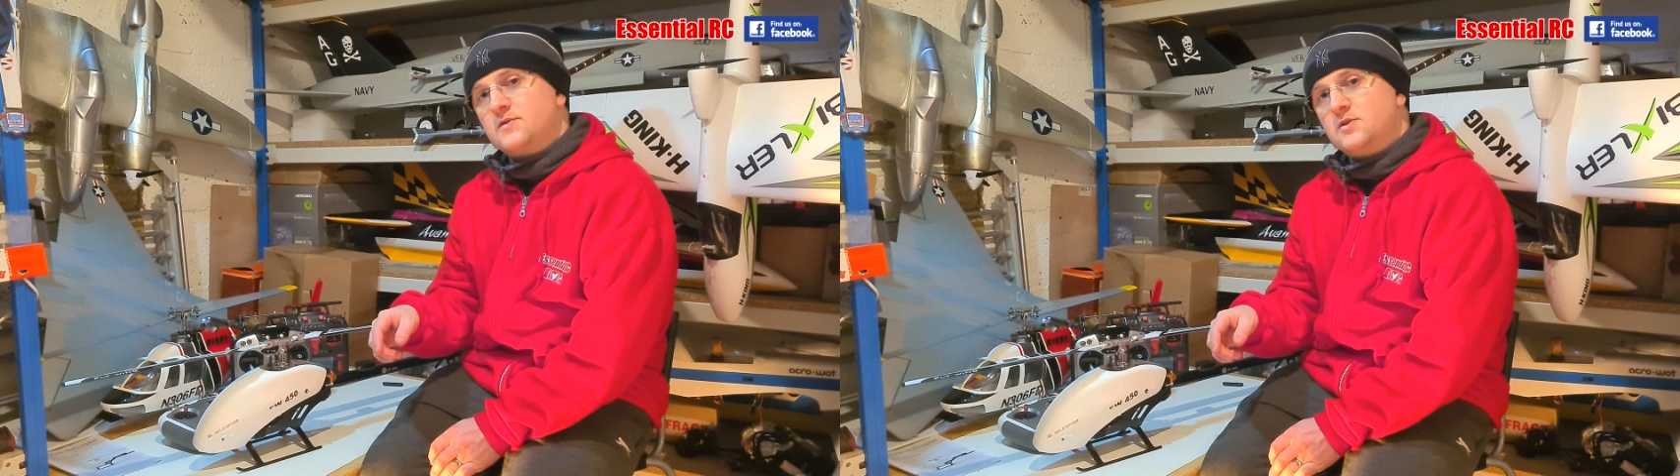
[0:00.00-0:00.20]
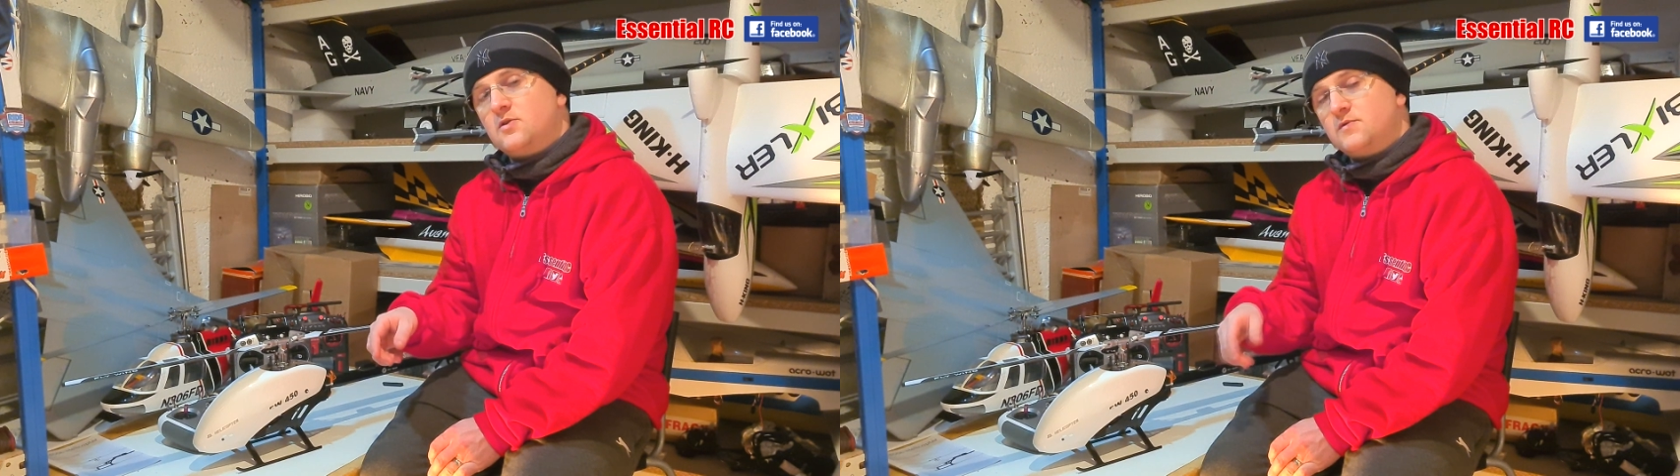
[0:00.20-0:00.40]

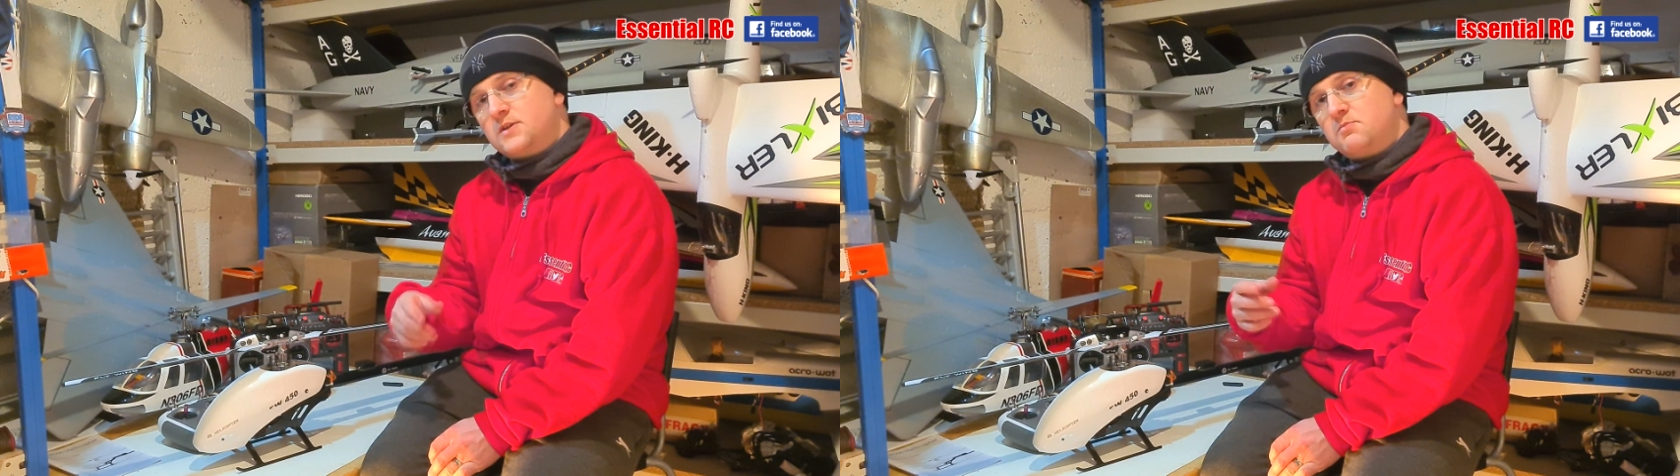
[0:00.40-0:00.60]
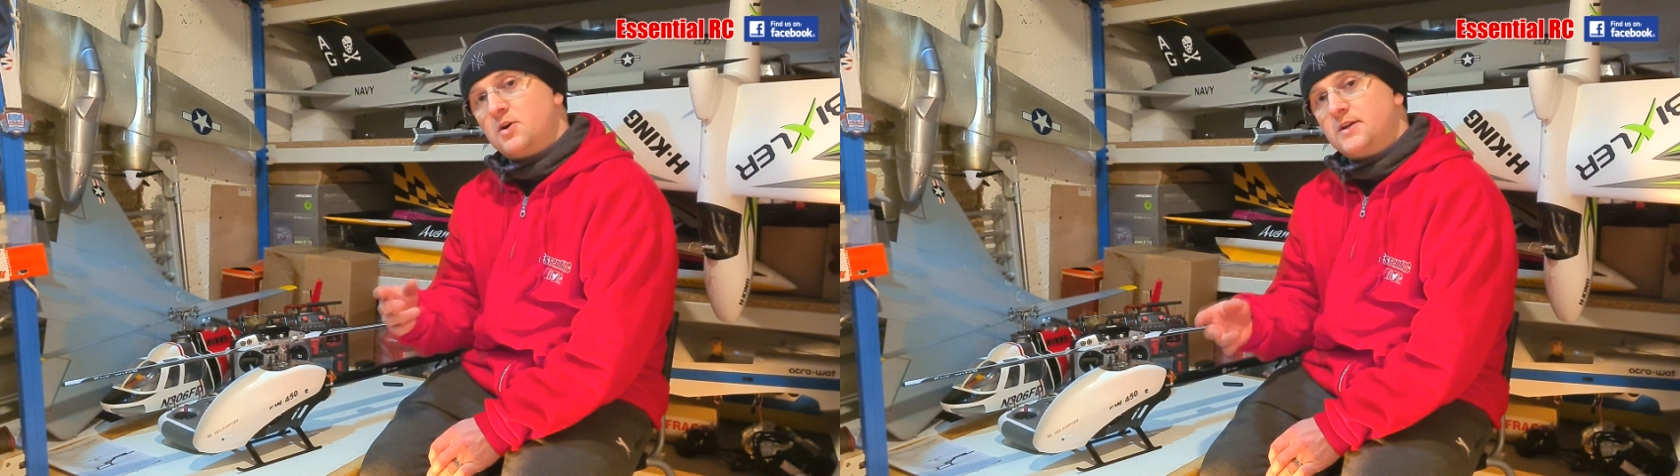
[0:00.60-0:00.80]
to
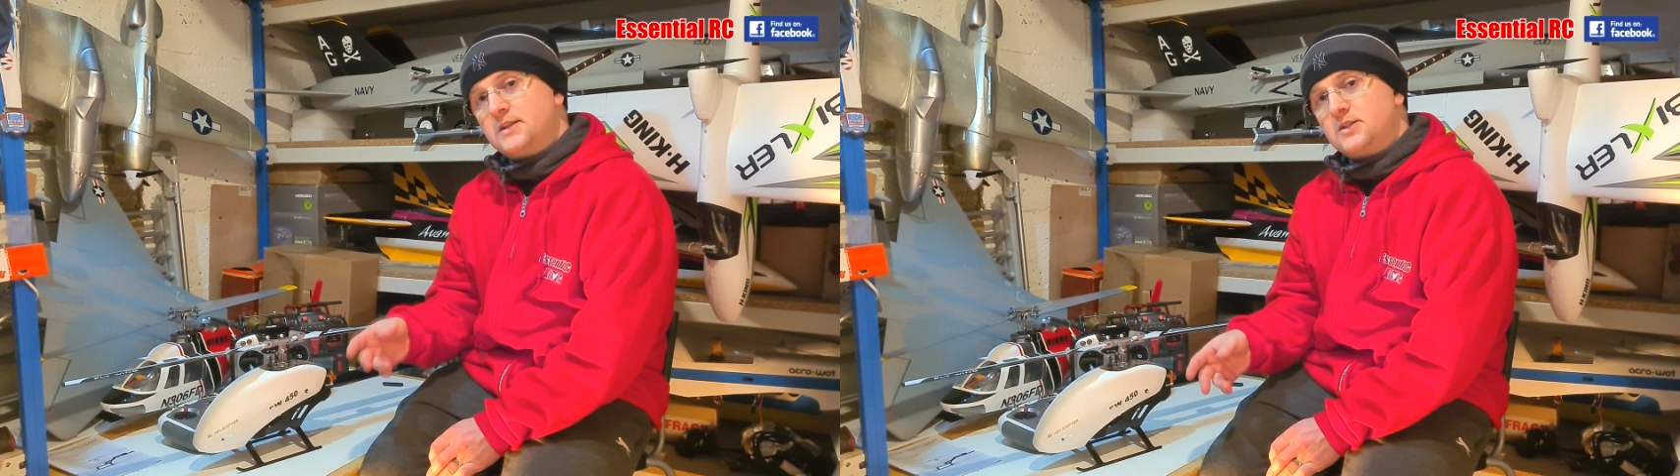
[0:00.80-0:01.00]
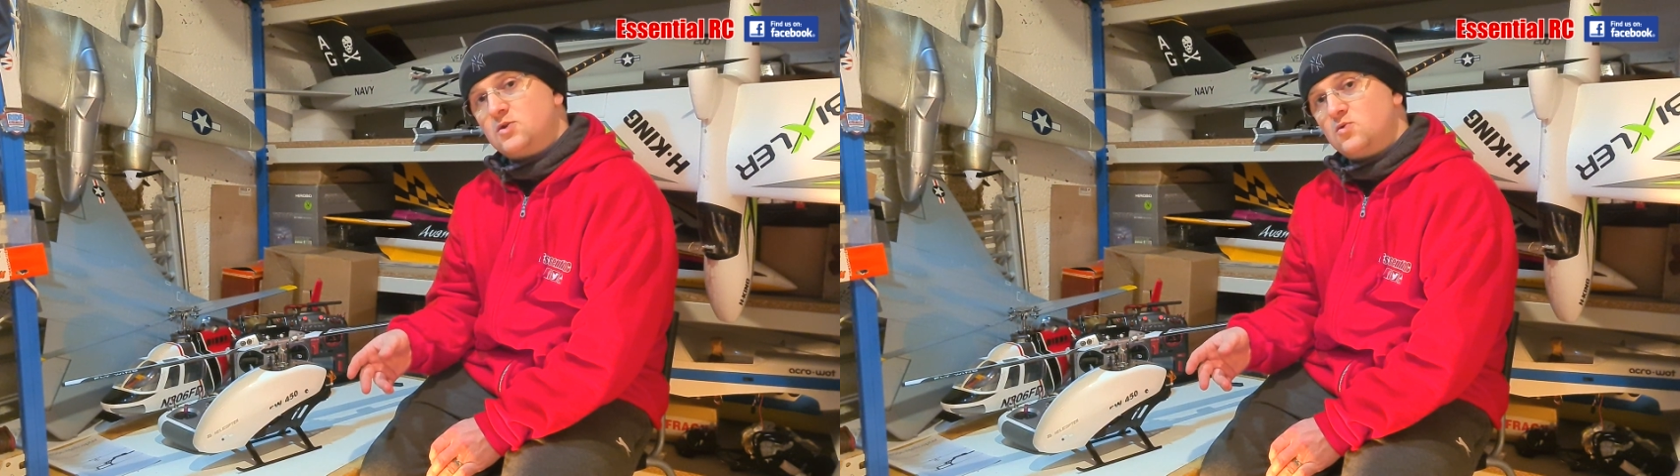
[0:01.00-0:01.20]
obviously bind
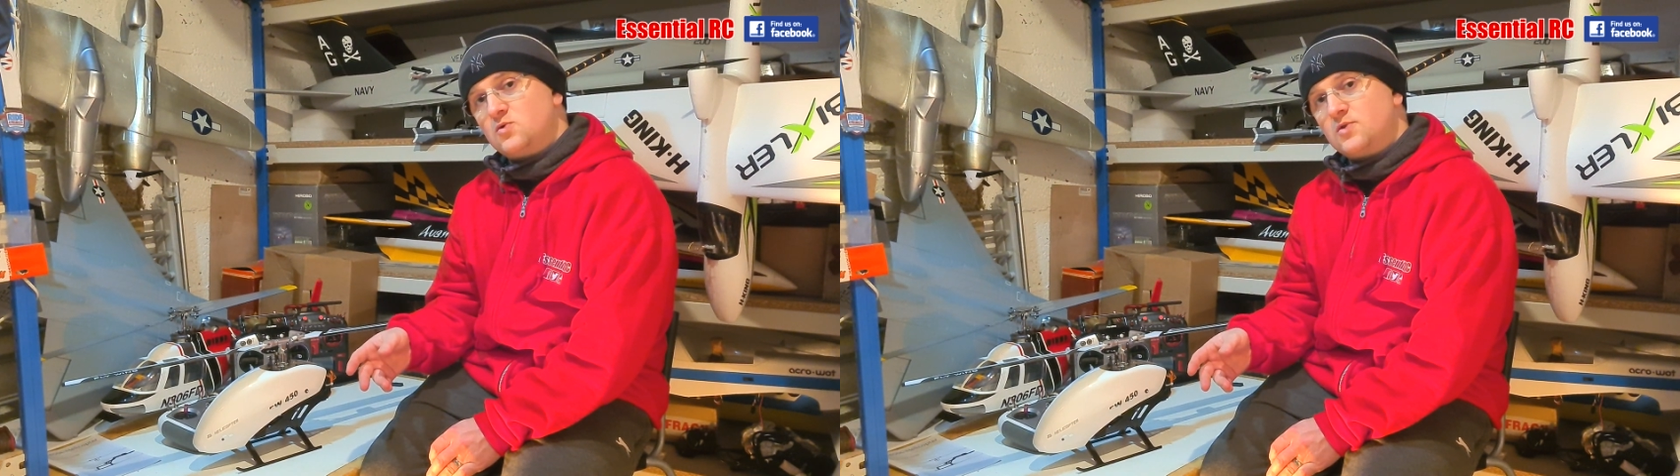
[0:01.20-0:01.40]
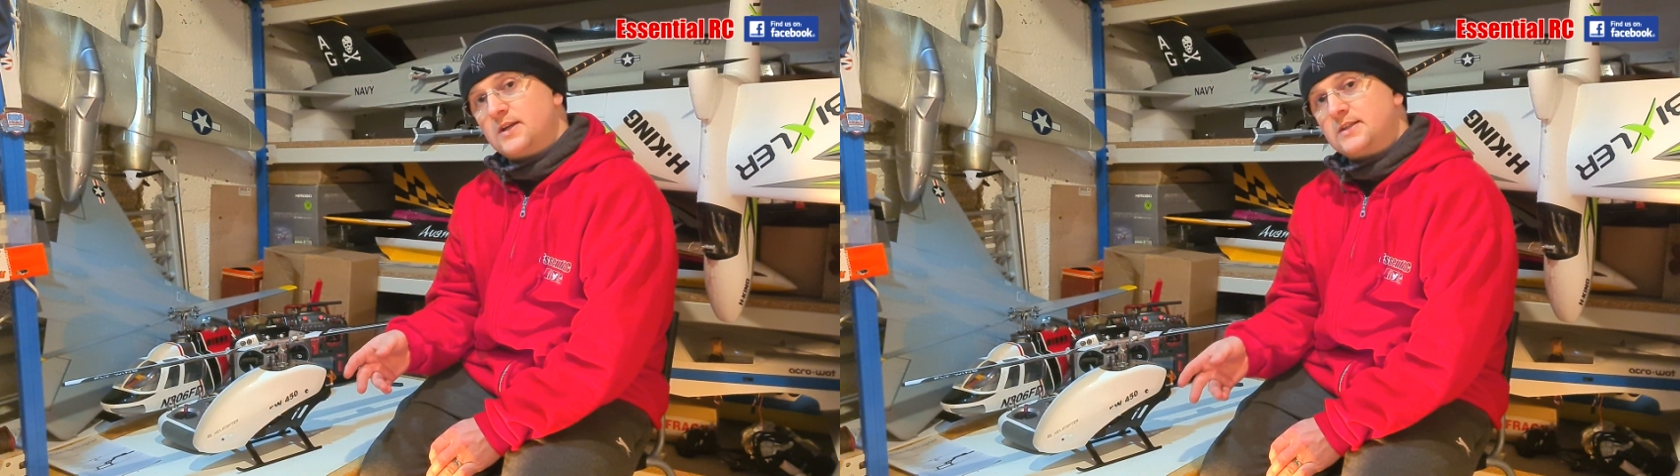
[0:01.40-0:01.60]
it to your
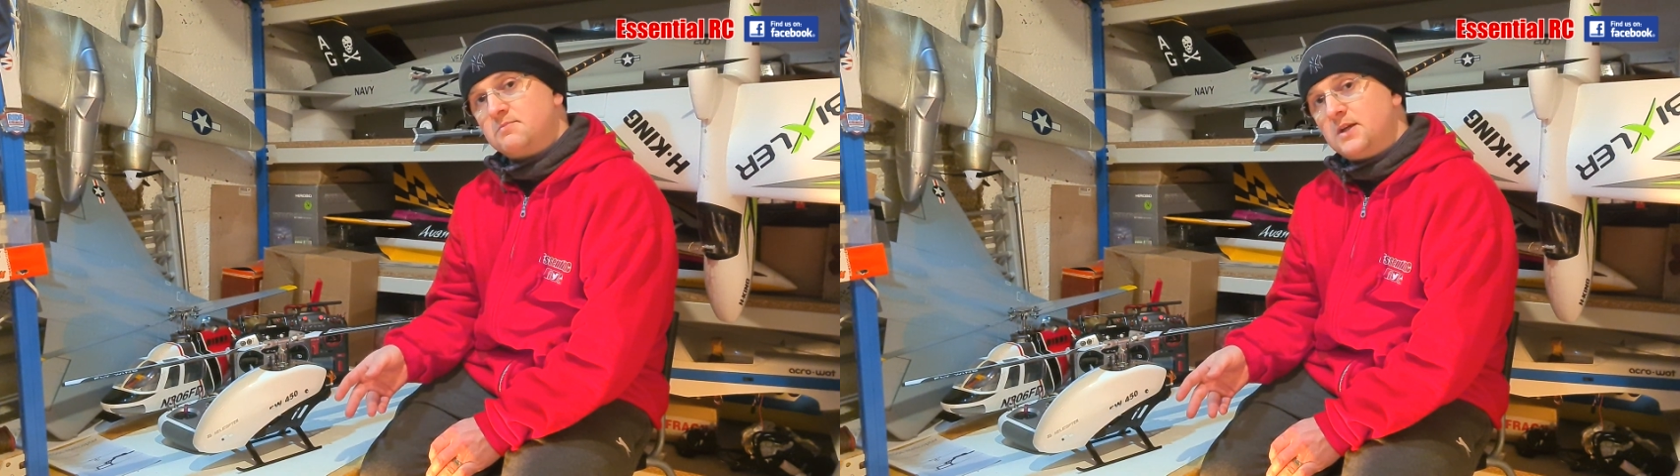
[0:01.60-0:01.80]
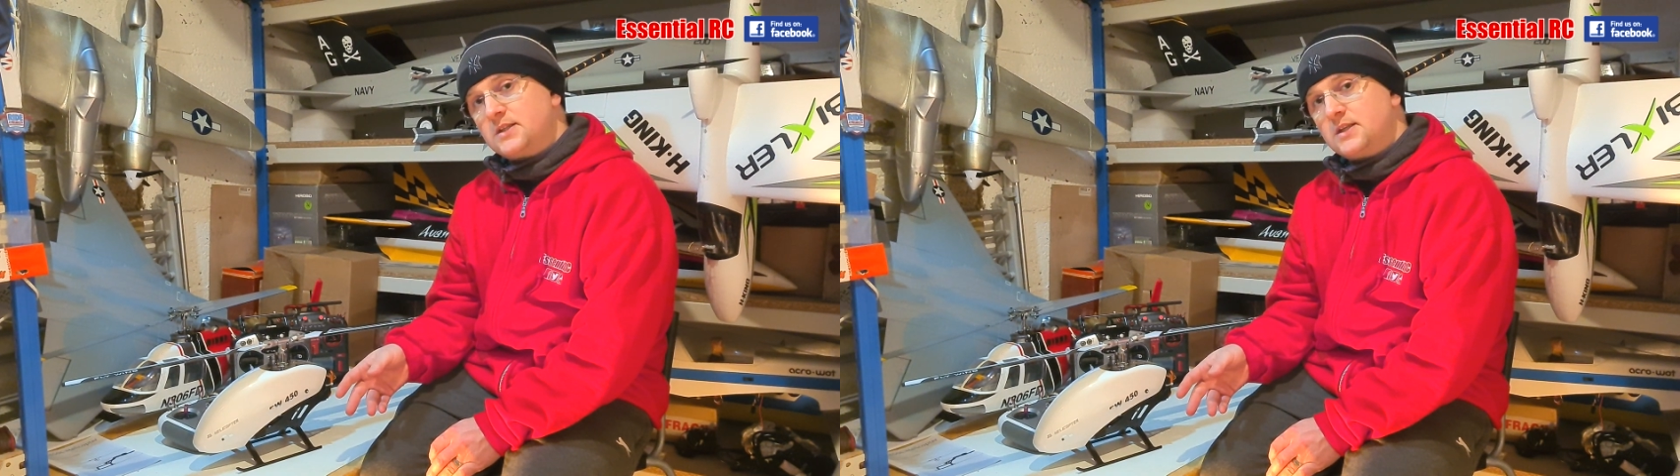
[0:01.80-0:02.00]

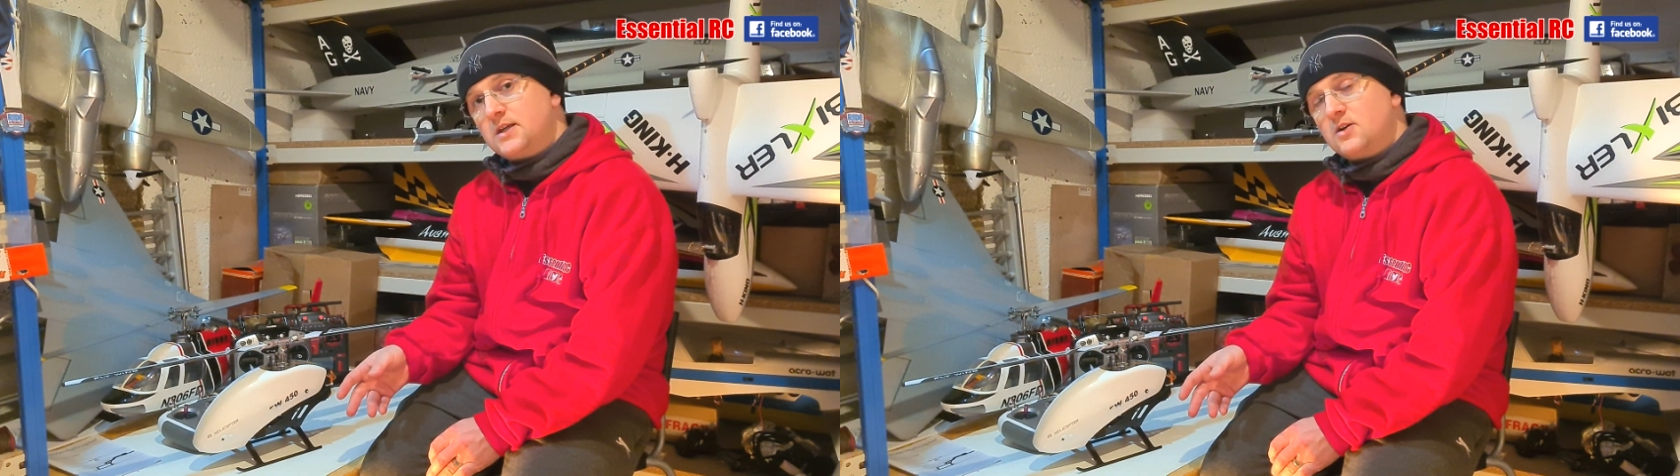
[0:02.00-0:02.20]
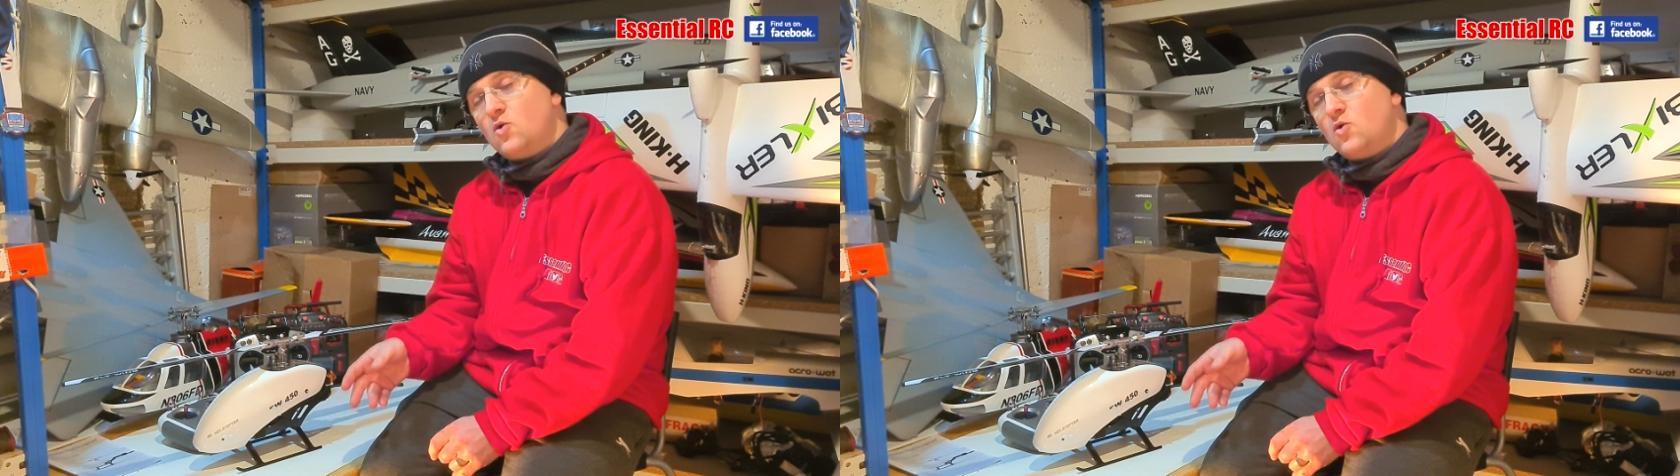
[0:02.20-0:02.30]
transmitter,